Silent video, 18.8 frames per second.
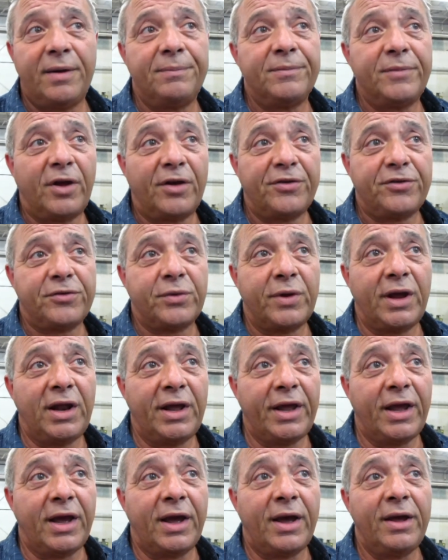
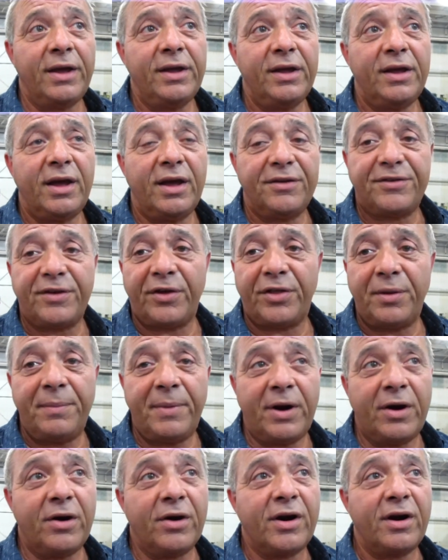Australia, South
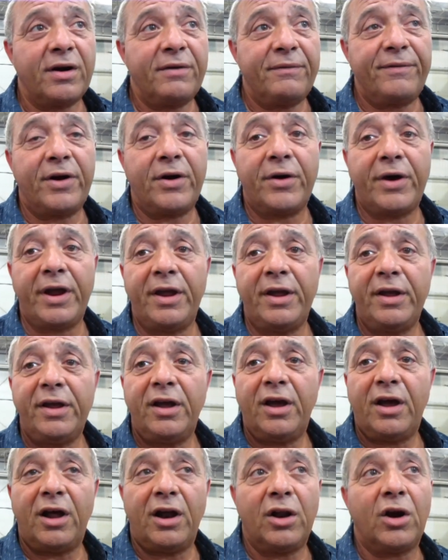America are very
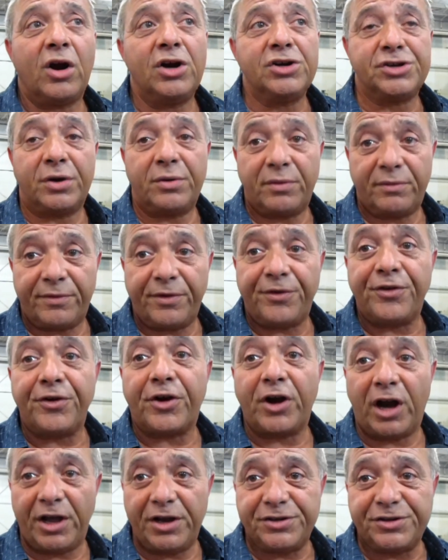large on reverse
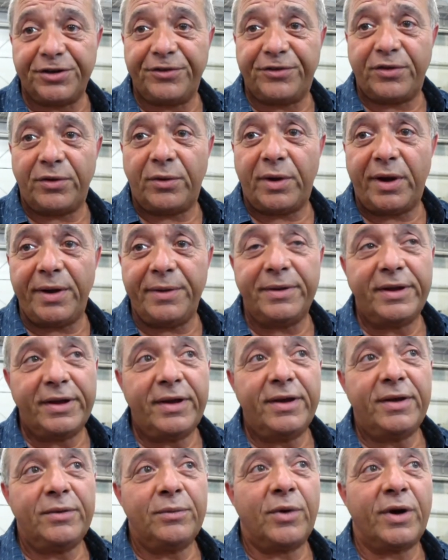circulation, so I
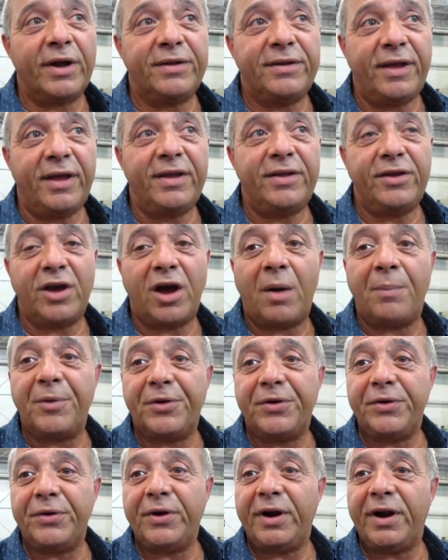want to take the
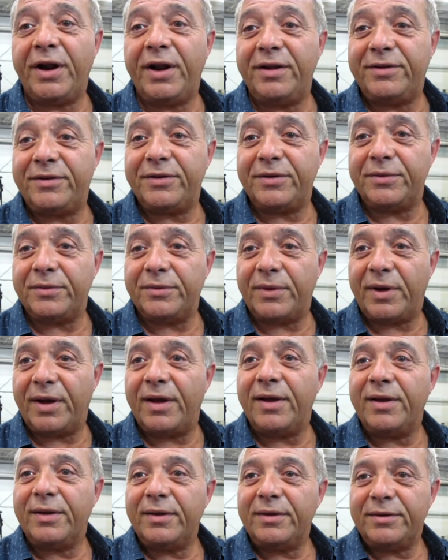opportunity
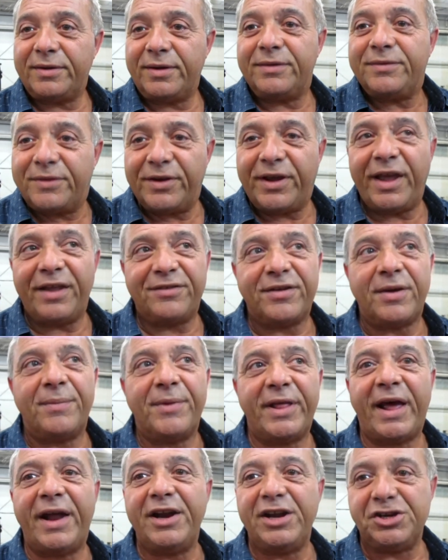to get some
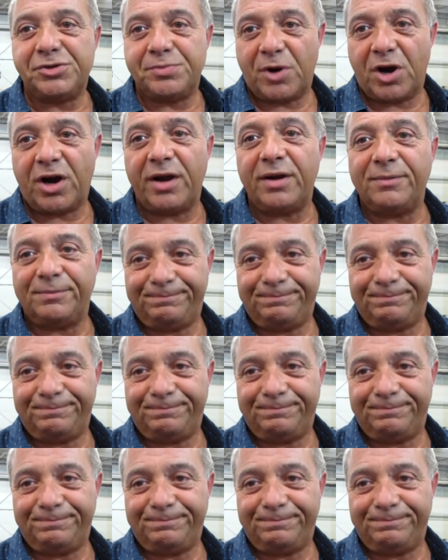of that niche market.